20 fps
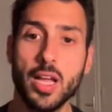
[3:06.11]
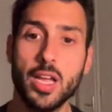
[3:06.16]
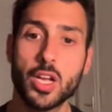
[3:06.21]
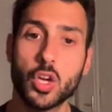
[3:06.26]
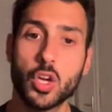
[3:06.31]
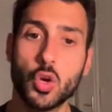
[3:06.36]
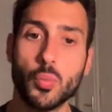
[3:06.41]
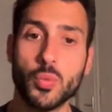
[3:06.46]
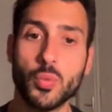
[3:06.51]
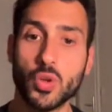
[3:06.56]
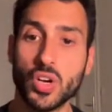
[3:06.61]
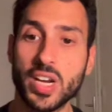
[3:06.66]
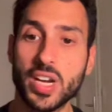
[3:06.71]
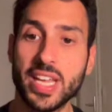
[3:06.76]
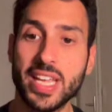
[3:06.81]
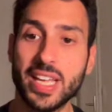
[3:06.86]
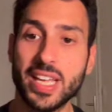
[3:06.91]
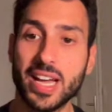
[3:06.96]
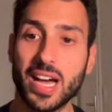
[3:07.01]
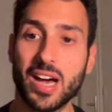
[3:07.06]

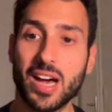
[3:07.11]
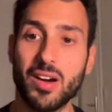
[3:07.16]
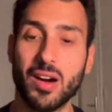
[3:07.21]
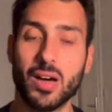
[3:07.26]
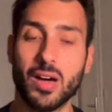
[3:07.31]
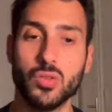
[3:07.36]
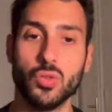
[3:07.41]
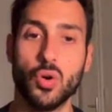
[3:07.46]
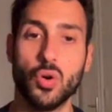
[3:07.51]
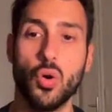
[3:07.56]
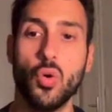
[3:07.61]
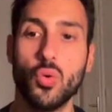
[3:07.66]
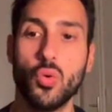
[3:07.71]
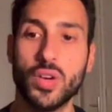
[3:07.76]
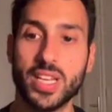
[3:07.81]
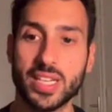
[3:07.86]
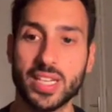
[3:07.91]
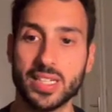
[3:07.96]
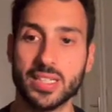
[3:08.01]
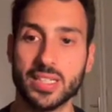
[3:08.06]
community around
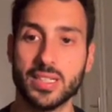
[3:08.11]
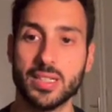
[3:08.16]
owning